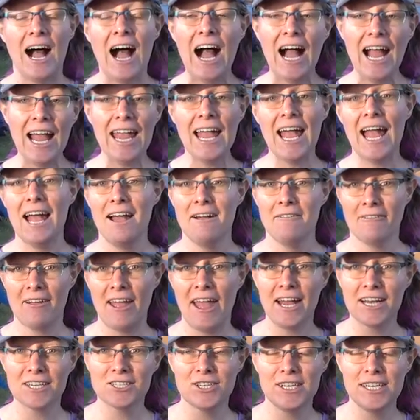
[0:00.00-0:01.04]
I
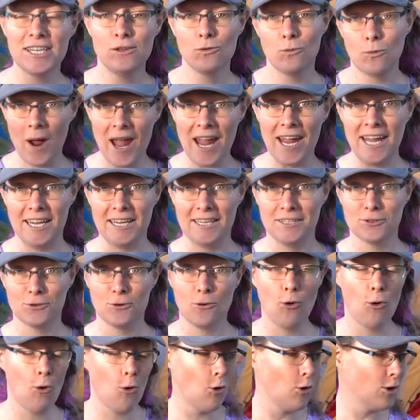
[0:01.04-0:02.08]
have actually weighed
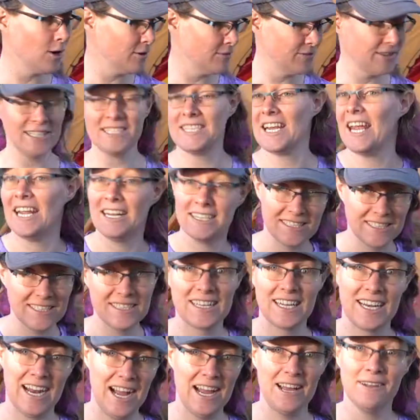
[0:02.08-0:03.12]
all of the
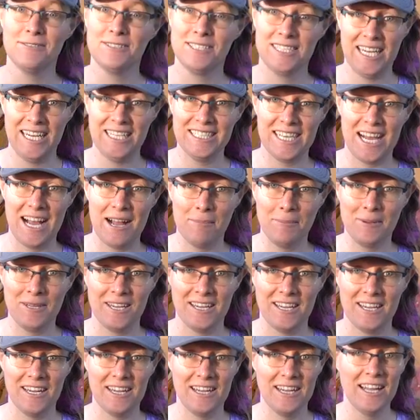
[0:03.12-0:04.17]
tents that I have set up
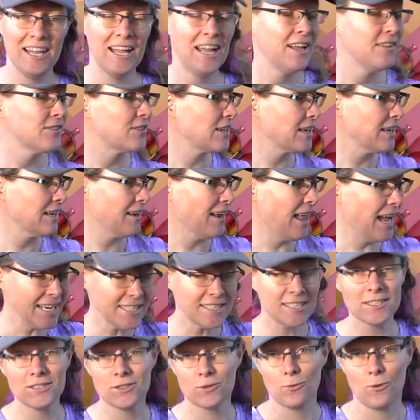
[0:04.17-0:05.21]
here. The
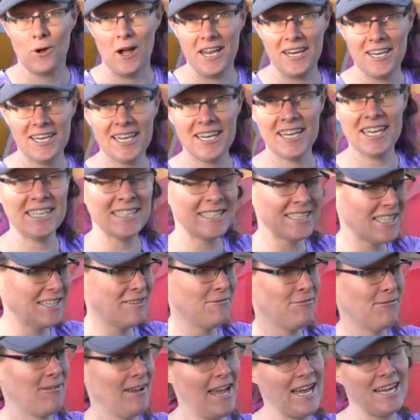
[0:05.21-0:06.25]
lightest one is
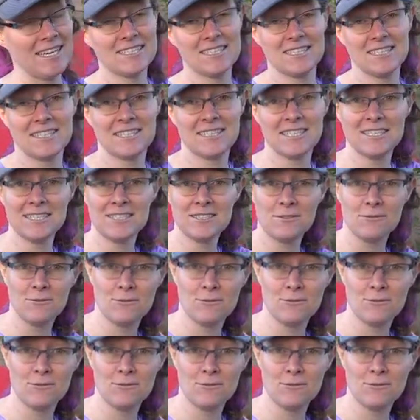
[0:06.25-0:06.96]
in fact this